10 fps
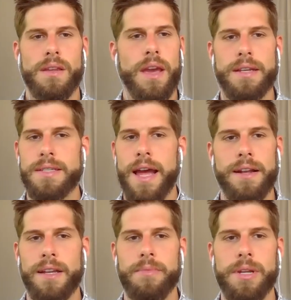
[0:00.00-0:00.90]
Yeah,
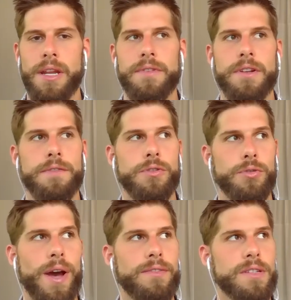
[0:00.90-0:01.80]
exactly. I mean, even if you
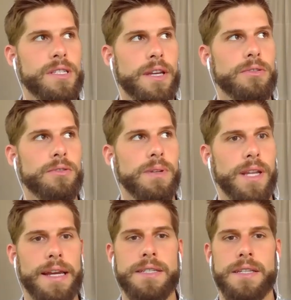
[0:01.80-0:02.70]
do have a settled
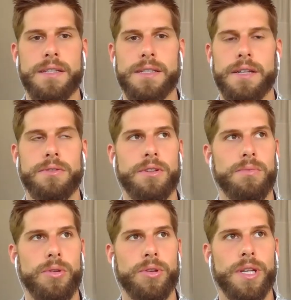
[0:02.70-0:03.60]
place and a settled
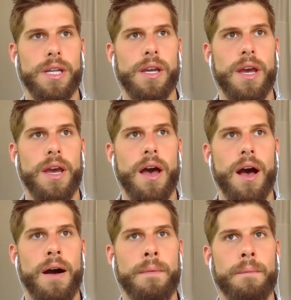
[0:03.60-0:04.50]
community,
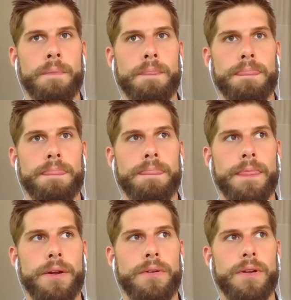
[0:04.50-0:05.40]
um,
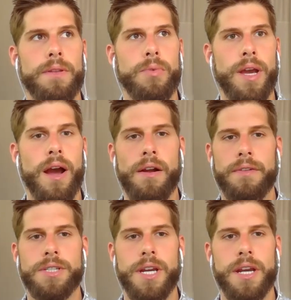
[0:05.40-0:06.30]
there we are
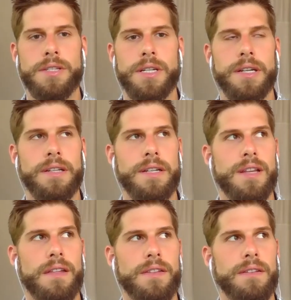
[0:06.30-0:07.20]
ever changing. Like, there's
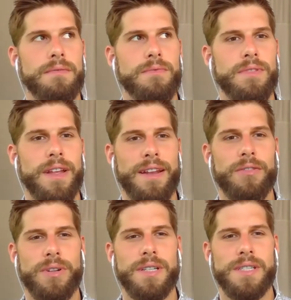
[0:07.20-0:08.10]
nothing that
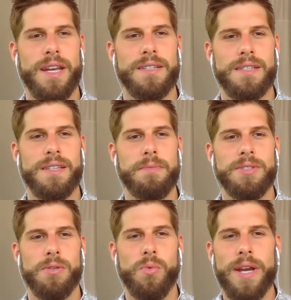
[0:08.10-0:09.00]
ever really stays the same.
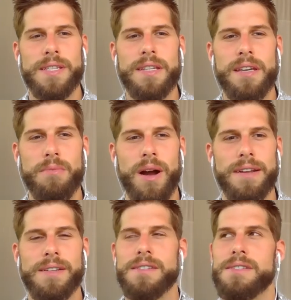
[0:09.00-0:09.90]
So the way-seeking
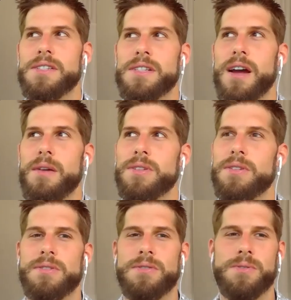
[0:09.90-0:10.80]
mind doesn't just come to
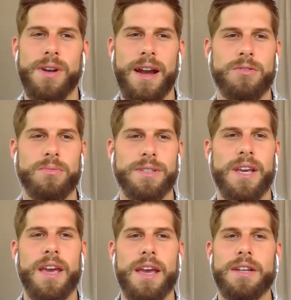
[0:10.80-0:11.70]
those who travel, but
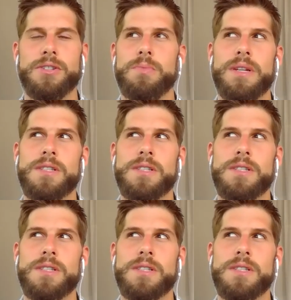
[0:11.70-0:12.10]
it should be